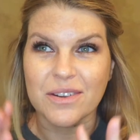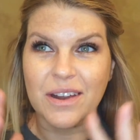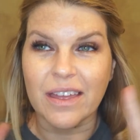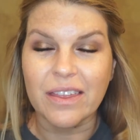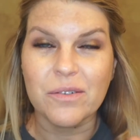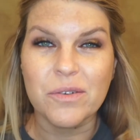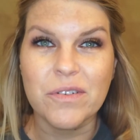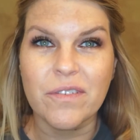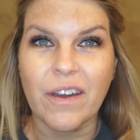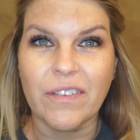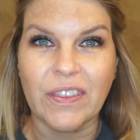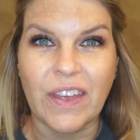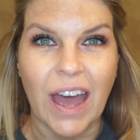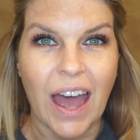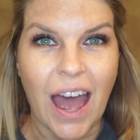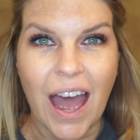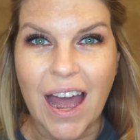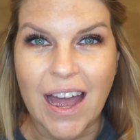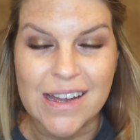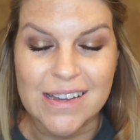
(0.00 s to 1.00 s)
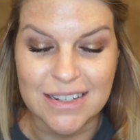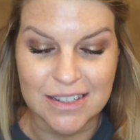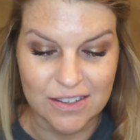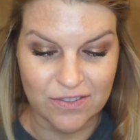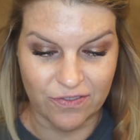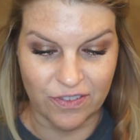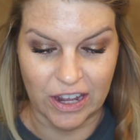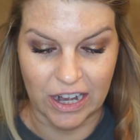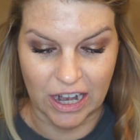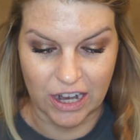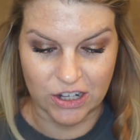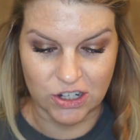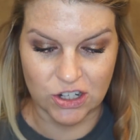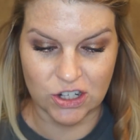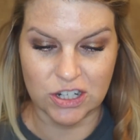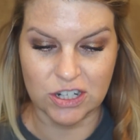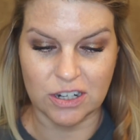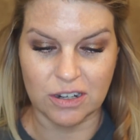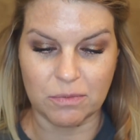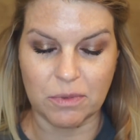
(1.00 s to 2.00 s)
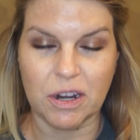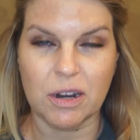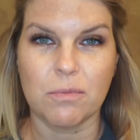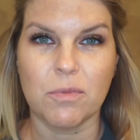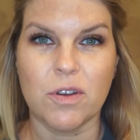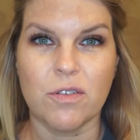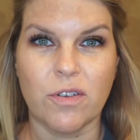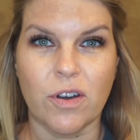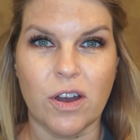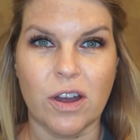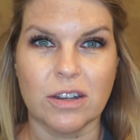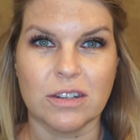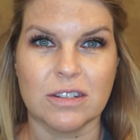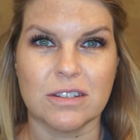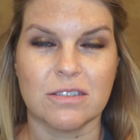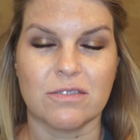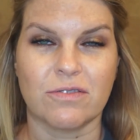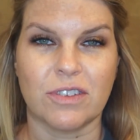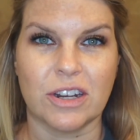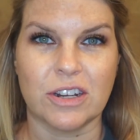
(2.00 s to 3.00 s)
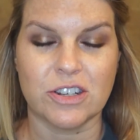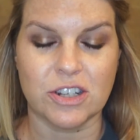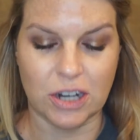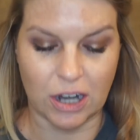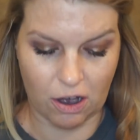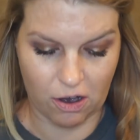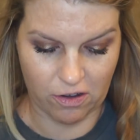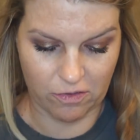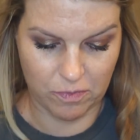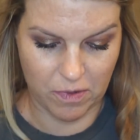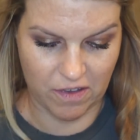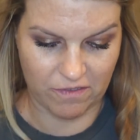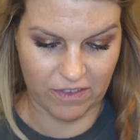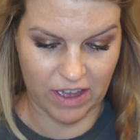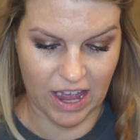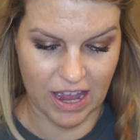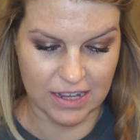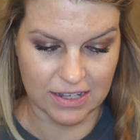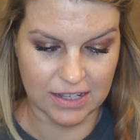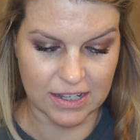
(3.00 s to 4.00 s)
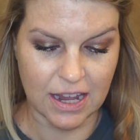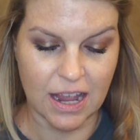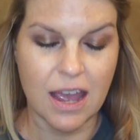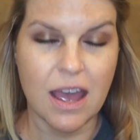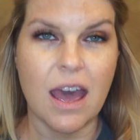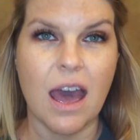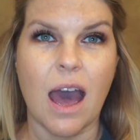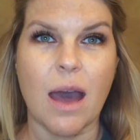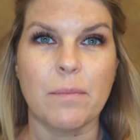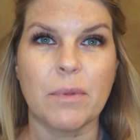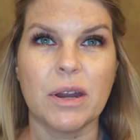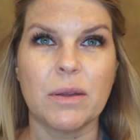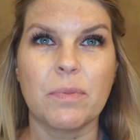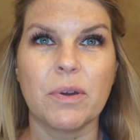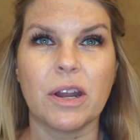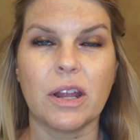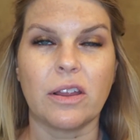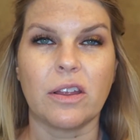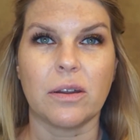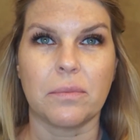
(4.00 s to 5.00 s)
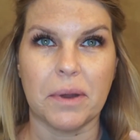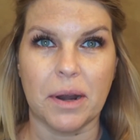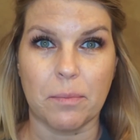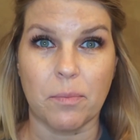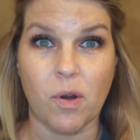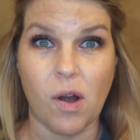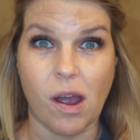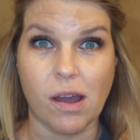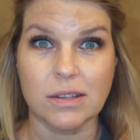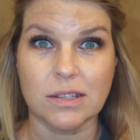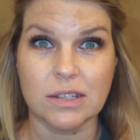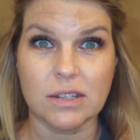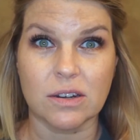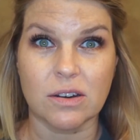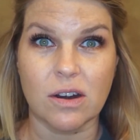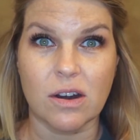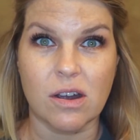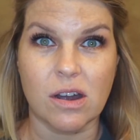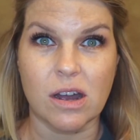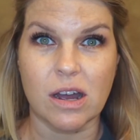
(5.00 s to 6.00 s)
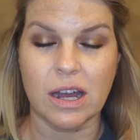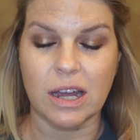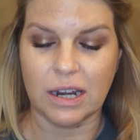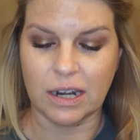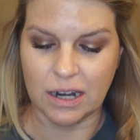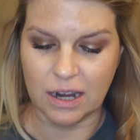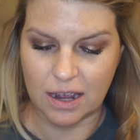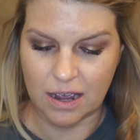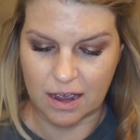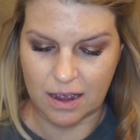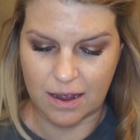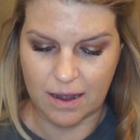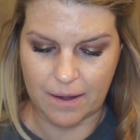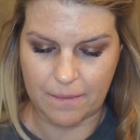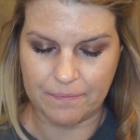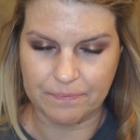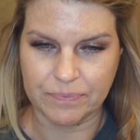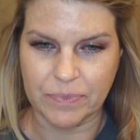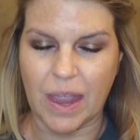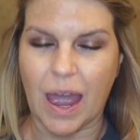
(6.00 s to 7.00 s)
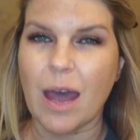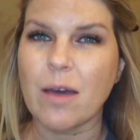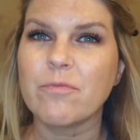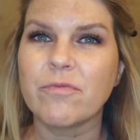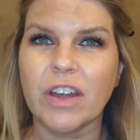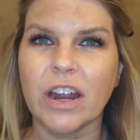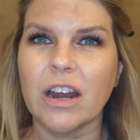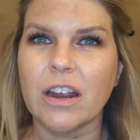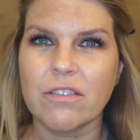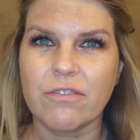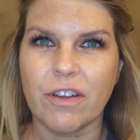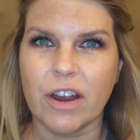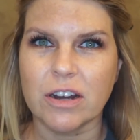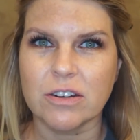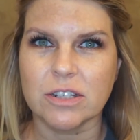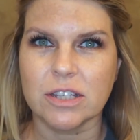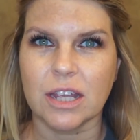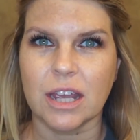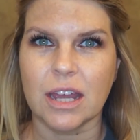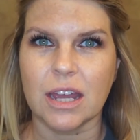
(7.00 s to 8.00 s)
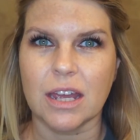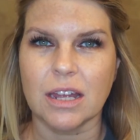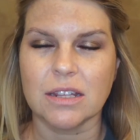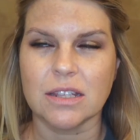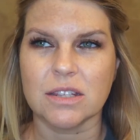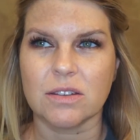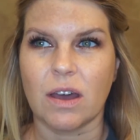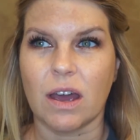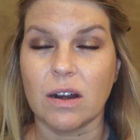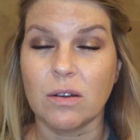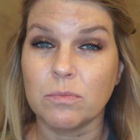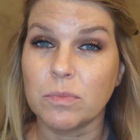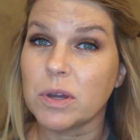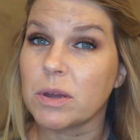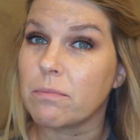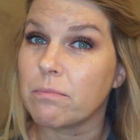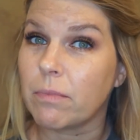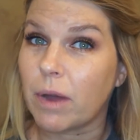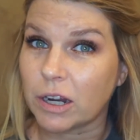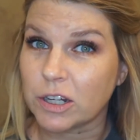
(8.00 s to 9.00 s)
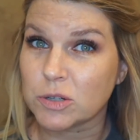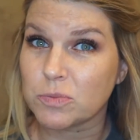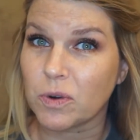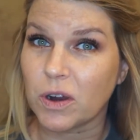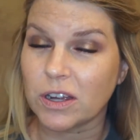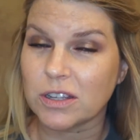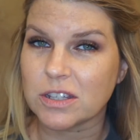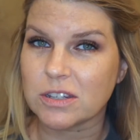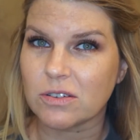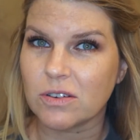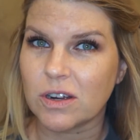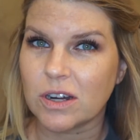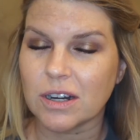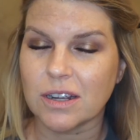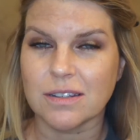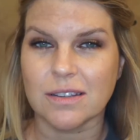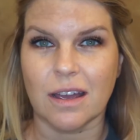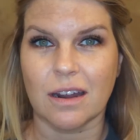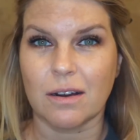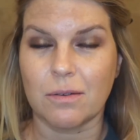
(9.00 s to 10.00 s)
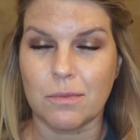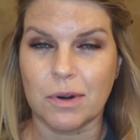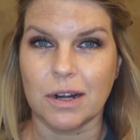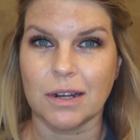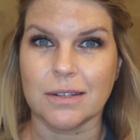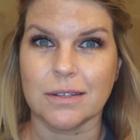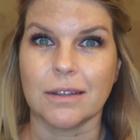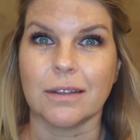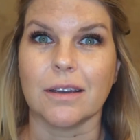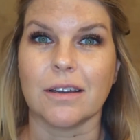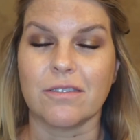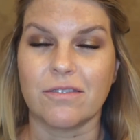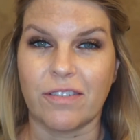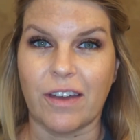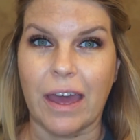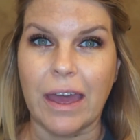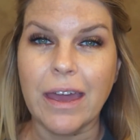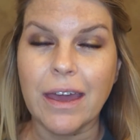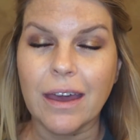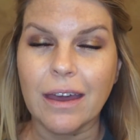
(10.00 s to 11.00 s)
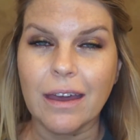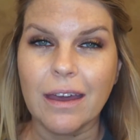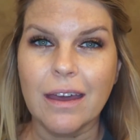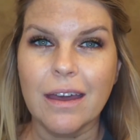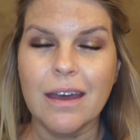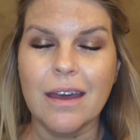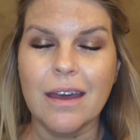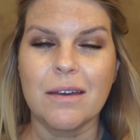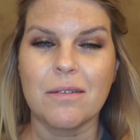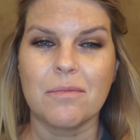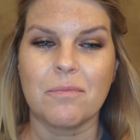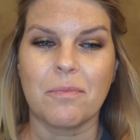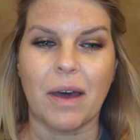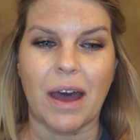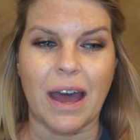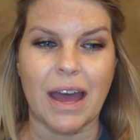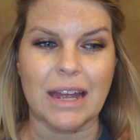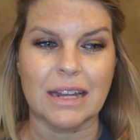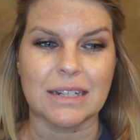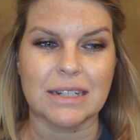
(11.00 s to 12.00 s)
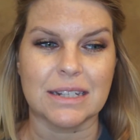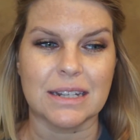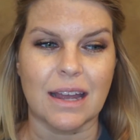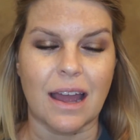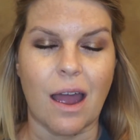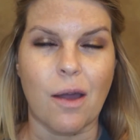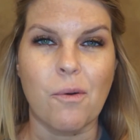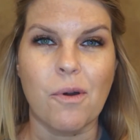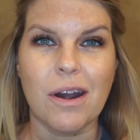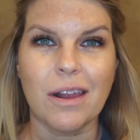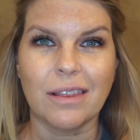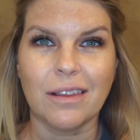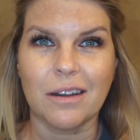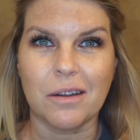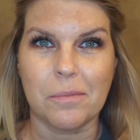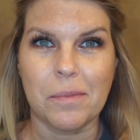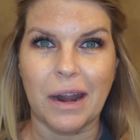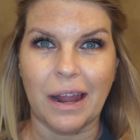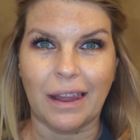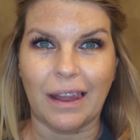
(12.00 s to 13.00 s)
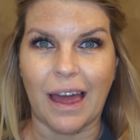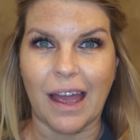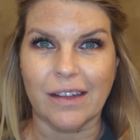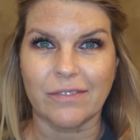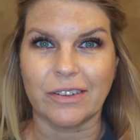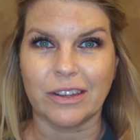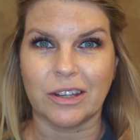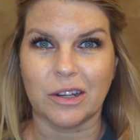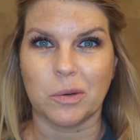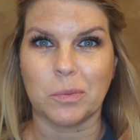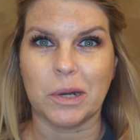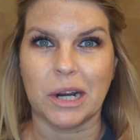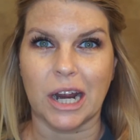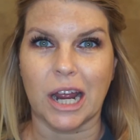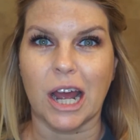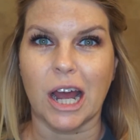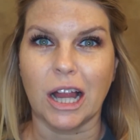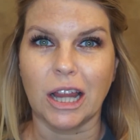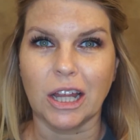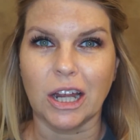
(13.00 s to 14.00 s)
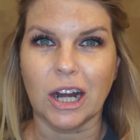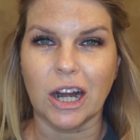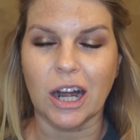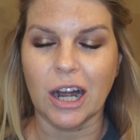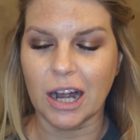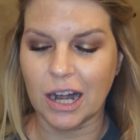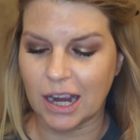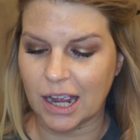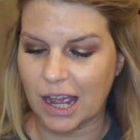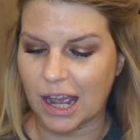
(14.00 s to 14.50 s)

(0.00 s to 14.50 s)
So now that we've got the eyes finished, I'm gonna move on to finishing off my face. I'm gonna put a little bit of bronzer on. I'm very fair skinned, so I don't put much bronzer on because I don't want it to look fake, but I want a little bit of life, a little bit of color.